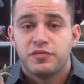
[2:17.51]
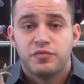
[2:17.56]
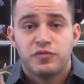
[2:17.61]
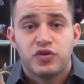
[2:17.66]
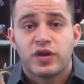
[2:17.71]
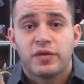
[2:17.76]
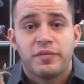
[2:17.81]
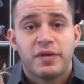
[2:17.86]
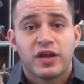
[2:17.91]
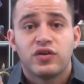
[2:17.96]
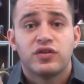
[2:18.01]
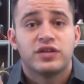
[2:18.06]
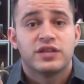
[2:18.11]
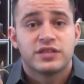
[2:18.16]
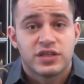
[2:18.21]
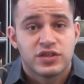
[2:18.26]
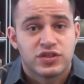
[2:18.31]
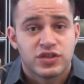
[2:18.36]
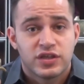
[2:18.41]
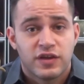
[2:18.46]
you can make your
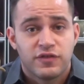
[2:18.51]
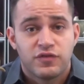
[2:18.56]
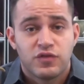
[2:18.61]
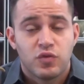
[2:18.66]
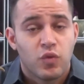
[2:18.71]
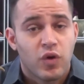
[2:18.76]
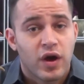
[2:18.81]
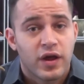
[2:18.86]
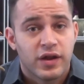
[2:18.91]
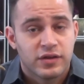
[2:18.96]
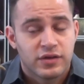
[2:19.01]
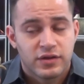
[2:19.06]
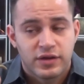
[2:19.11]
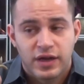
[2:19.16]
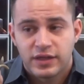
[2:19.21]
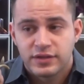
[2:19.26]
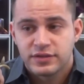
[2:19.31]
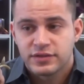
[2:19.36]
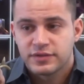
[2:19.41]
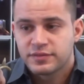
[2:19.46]
decision if you want it or
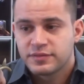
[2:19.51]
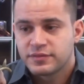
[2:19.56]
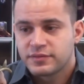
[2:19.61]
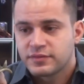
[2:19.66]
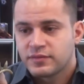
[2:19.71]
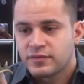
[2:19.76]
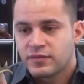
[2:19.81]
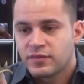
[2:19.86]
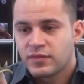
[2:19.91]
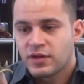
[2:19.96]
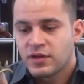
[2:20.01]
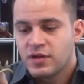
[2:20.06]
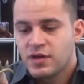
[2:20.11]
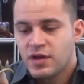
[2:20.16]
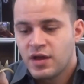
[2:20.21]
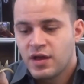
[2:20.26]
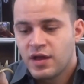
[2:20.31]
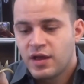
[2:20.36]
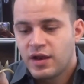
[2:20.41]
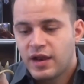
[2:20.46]
not.
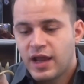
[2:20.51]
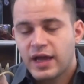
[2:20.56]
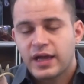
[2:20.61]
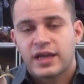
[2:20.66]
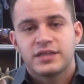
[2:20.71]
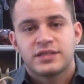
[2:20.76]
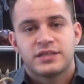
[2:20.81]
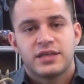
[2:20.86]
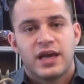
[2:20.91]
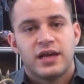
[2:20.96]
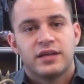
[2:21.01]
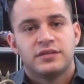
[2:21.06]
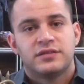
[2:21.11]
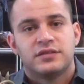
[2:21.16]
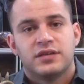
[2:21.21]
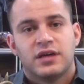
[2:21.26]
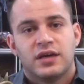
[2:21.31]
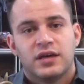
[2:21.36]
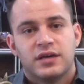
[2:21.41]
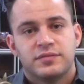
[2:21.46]
Like I said,
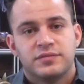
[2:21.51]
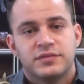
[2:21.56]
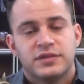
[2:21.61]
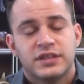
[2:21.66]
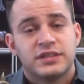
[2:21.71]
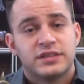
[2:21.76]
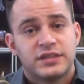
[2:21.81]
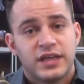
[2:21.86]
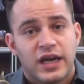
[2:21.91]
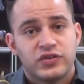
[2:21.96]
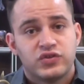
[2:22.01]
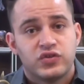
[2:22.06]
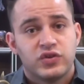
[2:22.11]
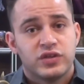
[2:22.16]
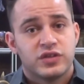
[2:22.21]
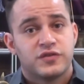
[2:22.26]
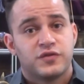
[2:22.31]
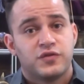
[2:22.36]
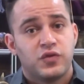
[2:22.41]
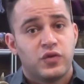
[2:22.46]
this statue
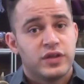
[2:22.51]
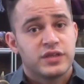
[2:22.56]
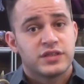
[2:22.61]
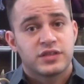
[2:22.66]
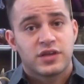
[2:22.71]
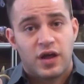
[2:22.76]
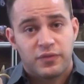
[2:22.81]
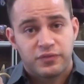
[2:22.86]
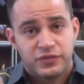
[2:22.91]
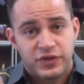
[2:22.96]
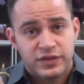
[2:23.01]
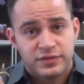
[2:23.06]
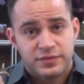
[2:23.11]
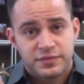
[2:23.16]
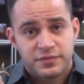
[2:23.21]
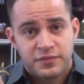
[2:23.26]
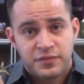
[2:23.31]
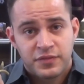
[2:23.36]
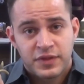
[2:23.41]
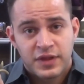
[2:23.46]
is fully sculpted,
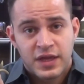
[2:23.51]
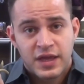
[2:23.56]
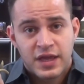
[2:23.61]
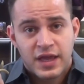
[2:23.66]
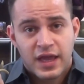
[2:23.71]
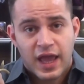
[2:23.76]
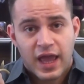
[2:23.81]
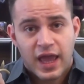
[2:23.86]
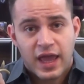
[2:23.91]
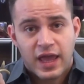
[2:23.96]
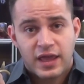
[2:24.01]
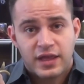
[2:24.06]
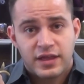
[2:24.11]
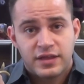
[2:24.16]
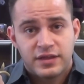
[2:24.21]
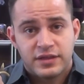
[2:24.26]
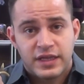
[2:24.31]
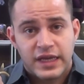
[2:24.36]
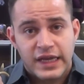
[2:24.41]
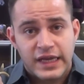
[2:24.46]

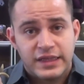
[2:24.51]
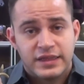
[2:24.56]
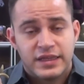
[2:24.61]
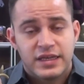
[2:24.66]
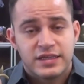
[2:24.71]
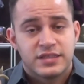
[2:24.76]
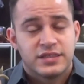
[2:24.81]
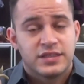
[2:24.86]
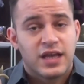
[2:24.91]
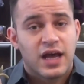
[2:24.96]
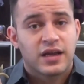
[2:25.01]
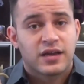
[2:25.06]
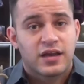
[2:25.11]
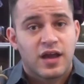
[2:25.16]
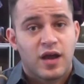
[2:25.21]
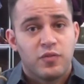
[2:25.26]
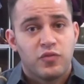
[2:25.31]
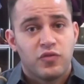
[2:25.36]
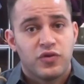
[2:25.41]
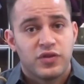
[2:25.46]
and it does not
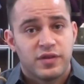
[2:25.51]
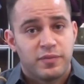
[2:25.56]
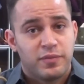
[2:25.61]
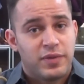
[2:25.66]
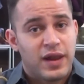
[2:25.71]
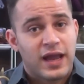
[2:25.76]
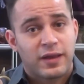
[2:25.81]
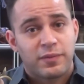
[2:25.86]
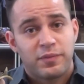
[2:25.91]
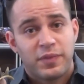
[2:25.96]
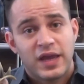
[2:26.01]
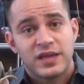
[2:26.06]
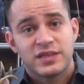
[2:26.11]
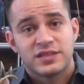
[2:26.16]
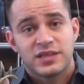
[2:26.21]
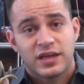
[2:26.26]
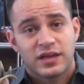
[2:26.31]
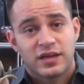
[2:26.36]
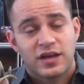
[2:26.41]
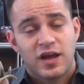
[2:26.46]
come with a black
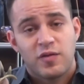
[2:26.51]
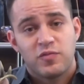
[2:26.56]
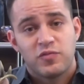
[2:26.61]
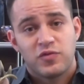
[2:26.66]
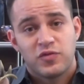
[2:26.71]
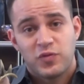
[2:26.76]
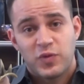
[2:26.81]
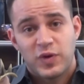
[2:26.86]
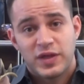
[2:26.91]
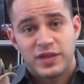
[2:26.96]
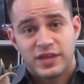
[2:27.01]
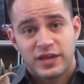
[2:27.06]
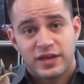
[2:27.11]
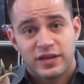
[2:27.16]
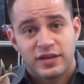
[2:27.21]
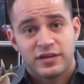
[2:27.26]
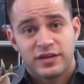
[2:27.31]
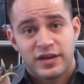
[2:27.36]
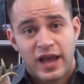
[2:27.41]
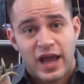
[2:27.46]
base. It comes with
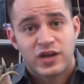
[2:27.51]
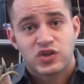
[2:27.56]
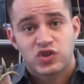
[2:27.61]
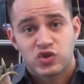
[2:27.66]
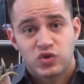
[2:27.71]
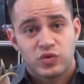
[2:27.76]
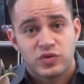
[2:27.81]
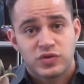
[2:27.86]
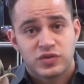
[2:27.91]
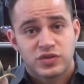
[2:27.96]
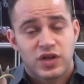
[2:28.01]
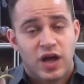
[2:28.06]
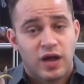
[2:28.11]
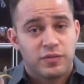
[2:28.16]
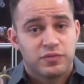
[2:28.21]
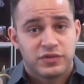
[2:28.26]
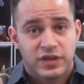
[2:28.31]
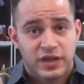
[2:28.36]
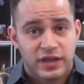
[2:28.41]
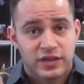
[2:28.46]
an actual
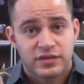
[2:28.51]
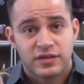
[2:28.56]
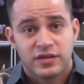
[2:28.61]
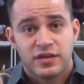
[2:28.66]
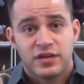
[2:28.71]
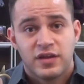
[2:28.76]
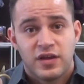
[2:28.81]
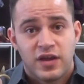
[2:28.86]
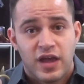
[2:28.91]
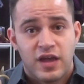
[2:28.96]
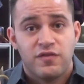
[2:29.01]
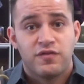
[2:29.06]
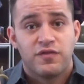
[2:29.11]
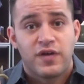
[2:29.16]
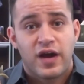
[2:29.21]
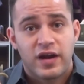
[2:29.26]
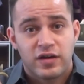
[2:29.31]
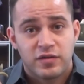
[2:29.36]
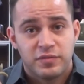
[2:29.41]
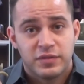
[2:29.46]
sculpted
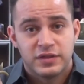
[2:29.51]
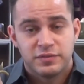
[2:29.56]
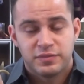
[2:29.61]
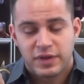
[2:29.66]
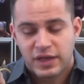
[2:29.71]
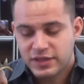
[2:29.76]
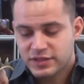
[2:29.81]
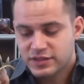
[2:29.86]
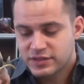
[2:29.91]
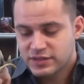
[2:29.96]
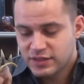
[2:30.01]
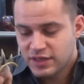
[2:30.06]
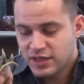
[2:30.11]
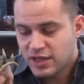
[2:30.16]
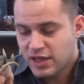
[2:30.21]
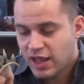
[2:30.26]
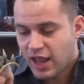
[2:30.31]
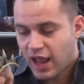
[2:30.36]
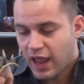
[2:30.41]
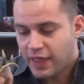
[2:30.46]
environment base.
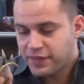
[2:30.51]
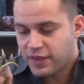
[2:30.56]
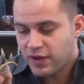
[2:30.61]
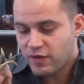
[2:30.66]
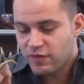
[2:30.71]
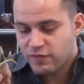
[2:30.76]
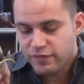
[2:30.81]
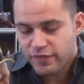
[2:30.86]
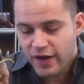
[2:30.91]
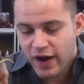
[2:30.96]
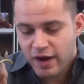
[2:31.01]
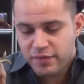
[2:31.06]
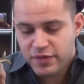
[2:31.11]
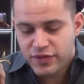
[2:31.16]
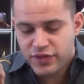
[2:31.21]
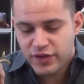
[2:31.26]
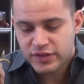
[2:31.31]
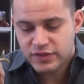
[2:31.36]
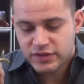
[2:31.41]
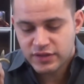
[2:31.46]
And the
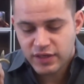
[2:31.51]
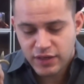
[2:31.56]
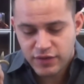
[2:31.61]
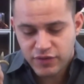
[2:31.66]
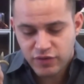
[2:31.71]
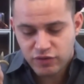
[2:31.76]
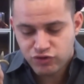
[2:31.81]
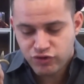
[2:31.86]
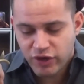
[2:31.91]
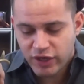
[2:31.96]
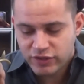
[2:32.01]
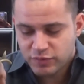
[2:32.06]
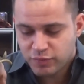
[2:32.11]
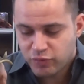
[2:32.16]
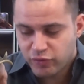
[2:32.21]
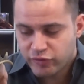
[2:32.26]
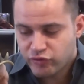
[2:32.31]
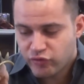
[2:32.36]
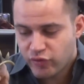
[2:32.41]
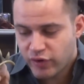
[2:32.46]
environment that they're trying to
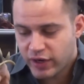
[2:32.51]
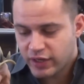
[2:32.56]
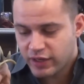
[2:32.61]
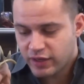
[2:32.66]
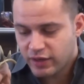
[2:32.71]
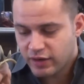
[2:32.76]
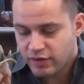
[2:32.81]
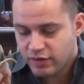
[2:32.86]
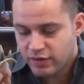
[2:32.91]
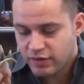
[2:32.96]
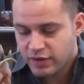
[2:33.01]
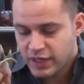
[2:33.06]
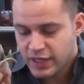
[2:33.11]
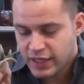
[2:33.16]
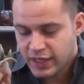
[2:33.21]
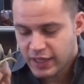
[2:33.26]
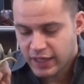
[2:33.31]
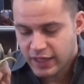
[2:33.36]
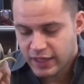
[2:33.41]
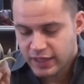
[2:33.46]
portray here
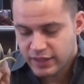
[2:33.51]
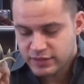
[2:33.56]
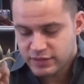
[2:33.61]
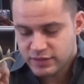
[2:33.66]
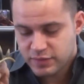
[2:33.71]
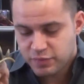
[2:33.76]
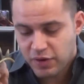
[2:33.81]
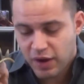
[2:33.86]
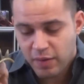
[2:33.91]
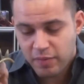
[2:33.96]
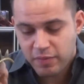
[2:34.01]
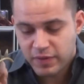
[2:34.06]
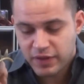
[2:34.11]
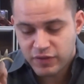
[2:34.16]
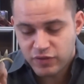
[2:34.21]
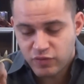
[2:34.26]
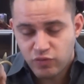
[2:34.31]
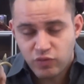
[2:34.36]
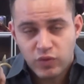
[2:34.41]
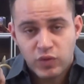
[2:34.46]
is probably
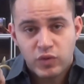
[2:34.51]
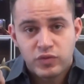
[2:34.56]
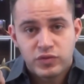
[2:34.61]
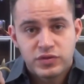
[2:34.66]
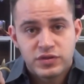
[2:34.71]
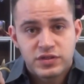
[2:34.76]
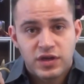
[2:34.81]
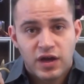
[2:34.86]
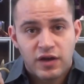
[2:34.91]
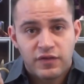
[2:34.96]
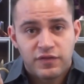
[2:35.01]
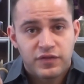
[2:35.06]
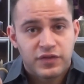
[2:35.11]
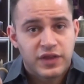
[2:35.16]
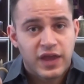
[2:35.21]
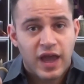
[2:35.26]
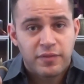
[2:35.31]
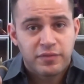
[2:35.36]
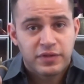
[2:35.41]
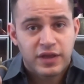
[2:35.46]
the ruins of
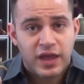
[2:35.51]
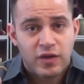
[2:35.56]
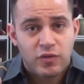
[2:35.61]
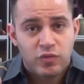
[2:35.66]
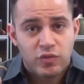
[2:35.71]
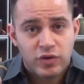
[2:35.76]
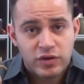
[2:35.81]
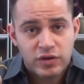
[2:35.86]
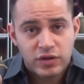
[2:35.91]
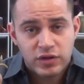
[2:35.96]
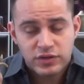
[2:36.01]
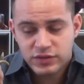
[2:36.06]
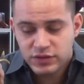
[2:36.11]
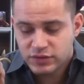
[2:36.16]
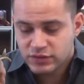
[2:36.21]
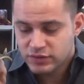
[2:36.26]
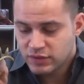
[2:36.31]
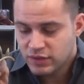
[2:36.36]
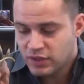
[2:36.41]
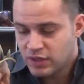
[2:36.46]
the MK world.
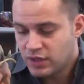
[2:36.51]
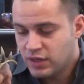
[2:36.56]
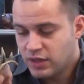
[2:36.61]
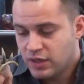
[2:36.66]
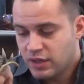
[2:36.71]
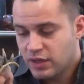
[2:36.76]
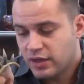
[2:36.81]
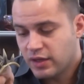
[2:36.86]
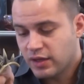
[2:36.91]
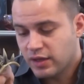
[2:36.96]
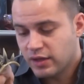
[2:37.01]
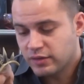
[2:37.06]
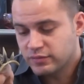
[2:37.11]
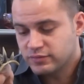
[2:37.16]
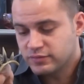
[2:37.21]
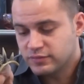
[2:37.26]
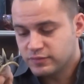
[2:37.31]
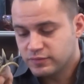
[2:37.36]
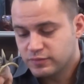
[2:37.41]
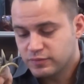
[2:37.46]

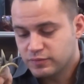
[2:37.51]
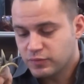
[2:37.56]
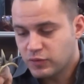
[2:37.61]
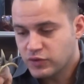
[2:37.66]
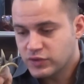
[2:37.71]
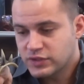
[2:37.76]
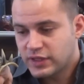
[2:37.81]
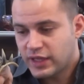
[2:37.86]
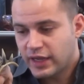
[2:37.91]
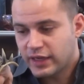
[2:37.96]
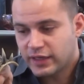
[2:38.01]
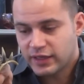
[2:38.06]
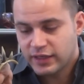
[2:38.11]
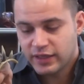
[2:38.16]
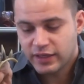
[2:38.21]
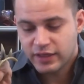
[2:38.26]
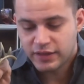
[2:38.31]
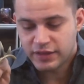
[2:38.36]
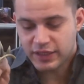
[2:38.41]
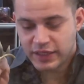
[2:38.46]
Most
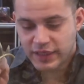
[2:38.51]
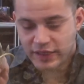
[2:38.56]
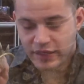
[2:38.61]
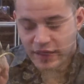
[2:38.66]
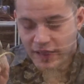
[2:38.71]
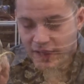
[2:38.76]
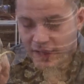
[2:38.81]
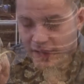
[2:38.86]
likely the